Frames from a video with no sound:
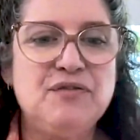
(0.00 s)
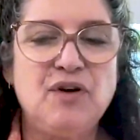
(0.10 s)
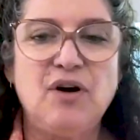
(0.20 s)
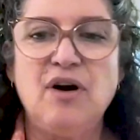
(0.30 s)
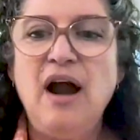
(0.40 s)
for
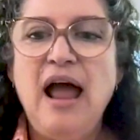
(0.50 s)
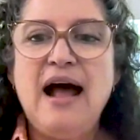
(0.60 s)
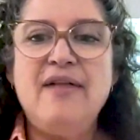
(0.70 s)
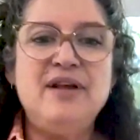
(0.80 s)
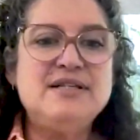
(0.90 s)
her.
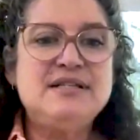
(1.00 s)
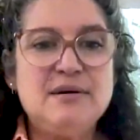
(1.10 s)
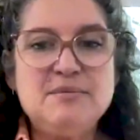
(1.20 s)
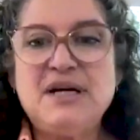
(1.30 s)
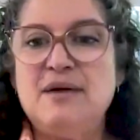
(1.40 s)
And then
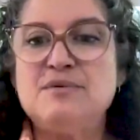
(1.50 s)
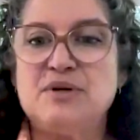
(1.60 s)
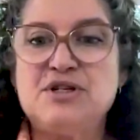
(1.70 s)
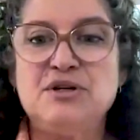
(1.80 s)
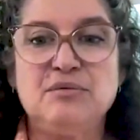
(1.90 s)
sometimes
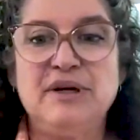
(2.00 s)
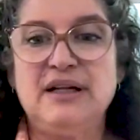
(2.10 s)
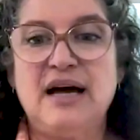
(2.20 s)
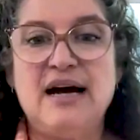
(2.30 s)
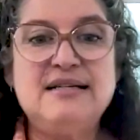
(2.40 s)
what she'll
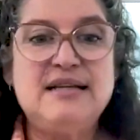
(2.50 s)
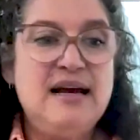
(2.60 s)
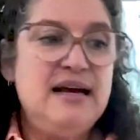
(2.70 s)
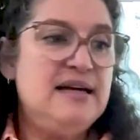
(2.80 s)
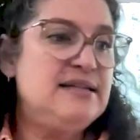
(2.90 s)
realize
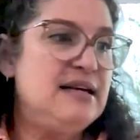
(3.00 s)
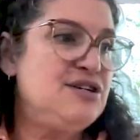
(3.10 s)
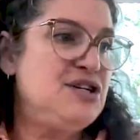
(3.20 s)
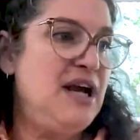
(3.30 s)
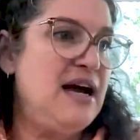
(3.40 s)
is that
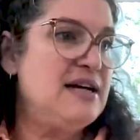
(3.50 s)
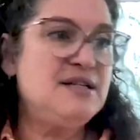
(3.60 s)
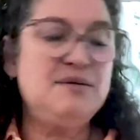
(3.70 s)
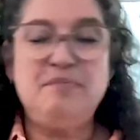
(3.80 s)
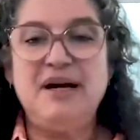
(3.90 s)
she
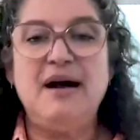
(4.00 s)
hasn't been,